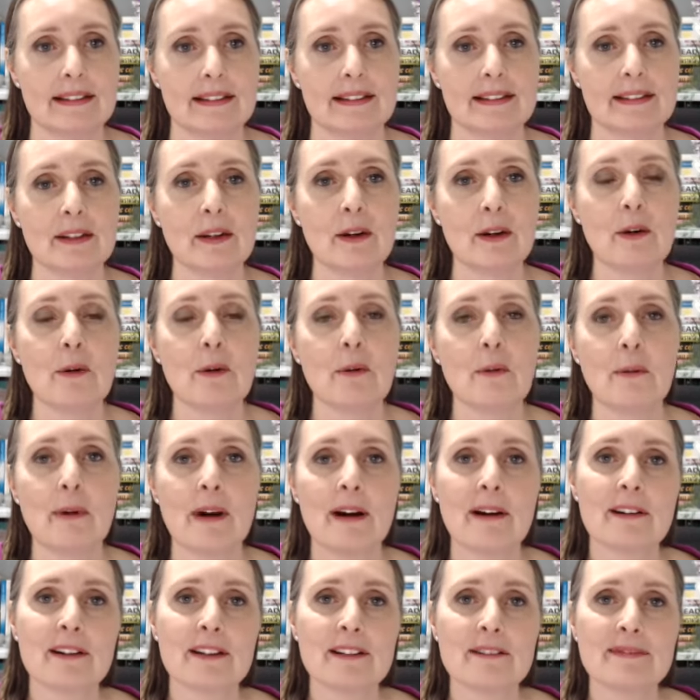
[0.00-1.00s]
So
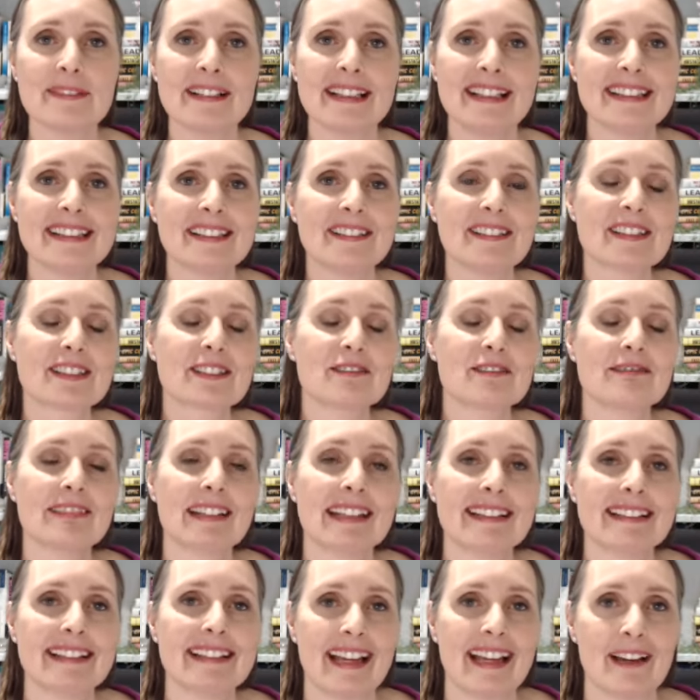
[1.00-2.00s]
welcome, Lisa. It's
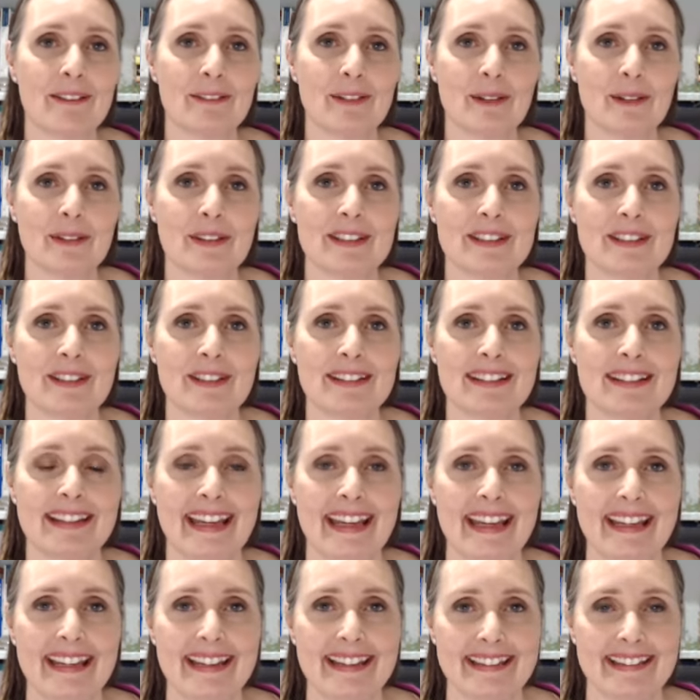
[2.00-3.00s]
great to have you on the show
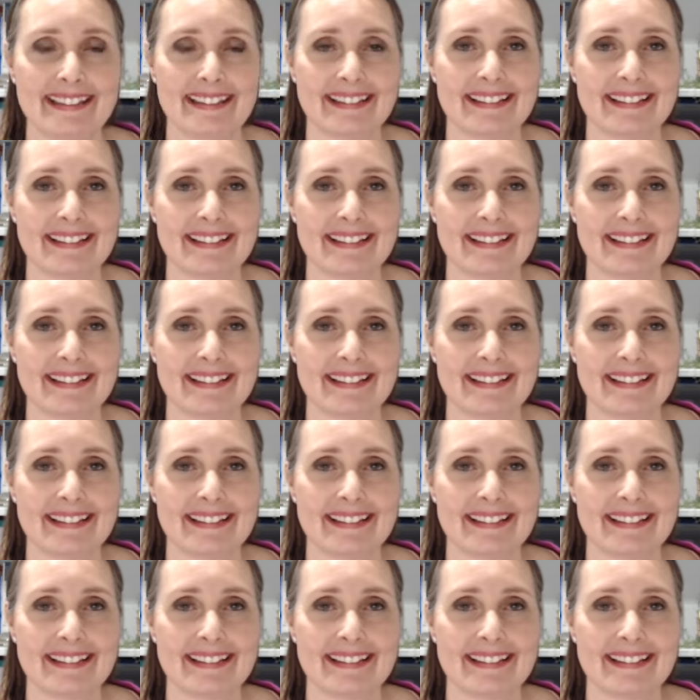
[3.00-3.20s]
today.